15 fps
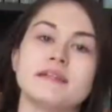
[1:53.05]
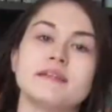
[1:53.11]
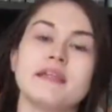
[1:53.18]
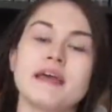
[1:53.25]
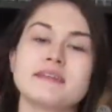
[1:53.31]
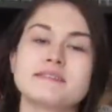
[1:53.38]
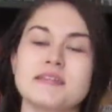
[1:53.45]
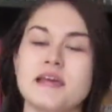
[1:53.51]

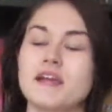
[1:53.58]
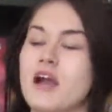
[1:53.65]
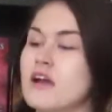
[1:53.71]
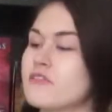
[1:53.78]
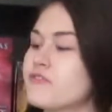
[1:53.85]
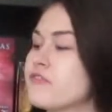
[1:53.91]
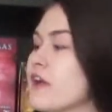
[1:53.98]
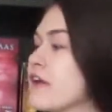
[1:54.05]
Next, I
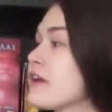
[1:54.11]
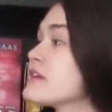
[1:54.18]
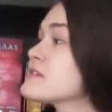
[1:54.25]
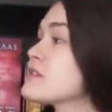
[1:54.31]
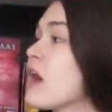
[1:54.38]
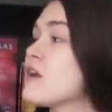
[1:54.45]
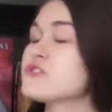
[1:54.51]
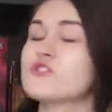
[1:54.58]
got
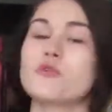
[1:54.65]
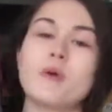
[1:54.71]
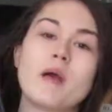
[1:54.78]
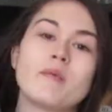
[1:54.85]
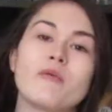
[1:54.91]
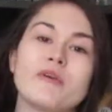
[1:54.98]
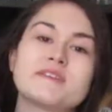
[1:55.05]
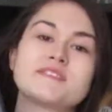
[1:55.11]
Fairest, also
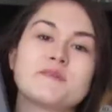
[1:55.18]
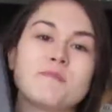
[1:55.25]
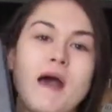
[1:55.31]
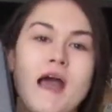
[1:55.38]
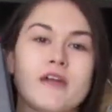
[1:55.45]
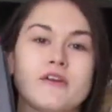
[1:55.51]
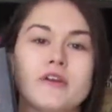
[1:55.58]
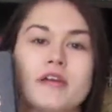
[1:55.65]
by Marissa
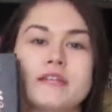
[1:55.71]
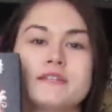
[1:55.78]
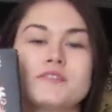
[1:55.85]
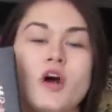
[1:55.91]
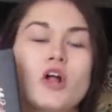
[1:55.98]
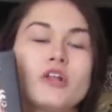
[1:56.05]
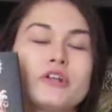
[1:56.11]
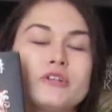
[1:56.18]
Meyer, and
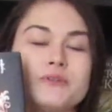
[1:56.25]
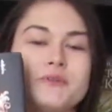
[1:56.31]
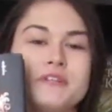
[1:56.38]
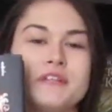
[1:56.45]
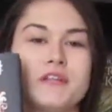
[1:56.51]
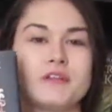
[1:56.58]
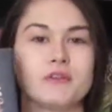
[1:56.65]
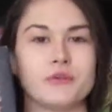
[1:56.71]
it's all
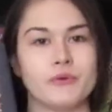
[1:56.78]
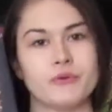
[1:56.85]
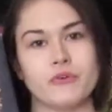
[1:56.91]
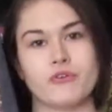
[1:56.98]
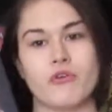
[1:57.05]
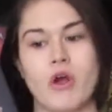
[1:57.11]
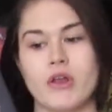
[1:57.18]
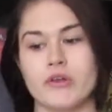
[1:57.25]
included in the
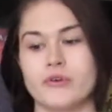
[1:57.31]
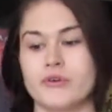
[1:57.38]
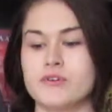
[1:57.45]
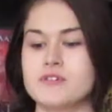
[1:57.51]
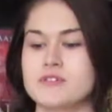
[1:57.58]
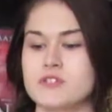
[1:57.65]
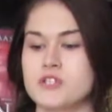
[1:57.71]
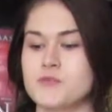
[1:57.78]
Lunar
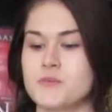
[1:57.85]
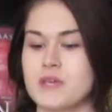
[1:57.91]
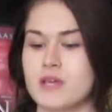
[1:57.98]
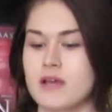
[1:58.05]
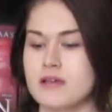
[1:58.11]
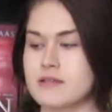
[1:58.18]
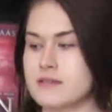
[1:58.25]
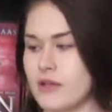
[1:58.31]
Chronicles, just
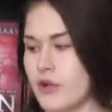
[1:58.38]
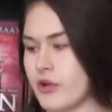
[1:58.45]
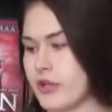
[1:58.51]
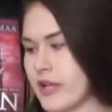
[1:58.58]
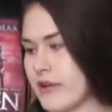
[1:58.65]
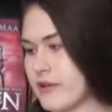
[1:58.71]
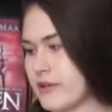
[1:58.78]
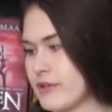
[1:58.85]
because her
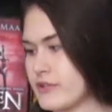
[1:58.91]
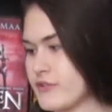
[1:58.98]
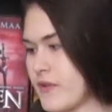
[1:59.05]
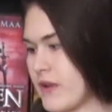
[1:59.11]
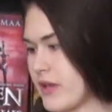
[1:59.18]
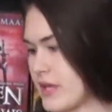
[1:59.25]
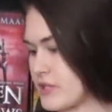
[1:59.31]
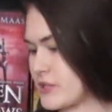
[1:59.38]
character is
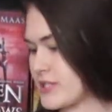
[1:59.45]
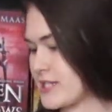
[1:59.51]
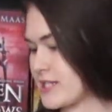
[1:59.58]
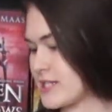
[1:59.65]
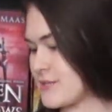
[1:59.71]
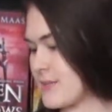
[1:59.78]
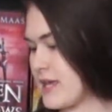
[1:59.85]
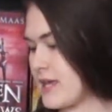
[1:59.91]
very interesting
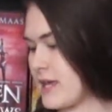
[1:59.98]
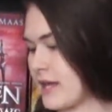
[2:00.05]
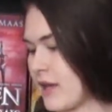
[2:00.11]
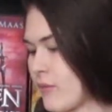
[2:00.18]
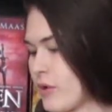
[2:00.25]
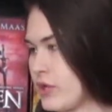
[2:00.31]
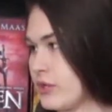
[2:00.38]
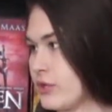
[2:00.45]
to me, and
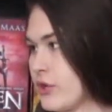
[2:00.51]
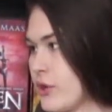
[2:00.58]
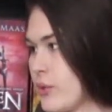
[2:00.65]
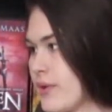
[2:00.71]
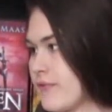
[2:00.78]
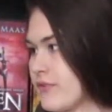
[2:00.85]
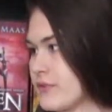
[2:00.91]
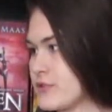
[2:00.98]
I want to
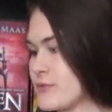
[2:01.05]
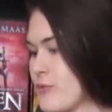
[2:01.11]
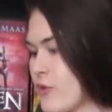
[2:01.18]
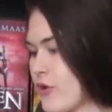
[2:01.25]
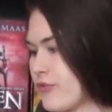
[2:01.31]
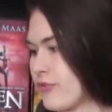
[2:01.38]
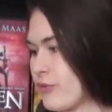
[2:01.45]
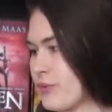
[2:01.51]
know if there's
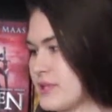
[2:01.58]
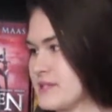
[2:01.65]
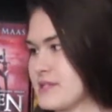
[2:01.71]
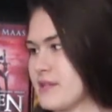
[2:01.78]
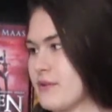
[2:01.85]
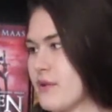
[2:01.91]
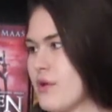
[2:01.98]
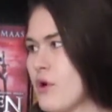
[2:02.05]
more of a
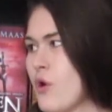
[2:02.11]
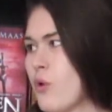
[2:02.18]
reason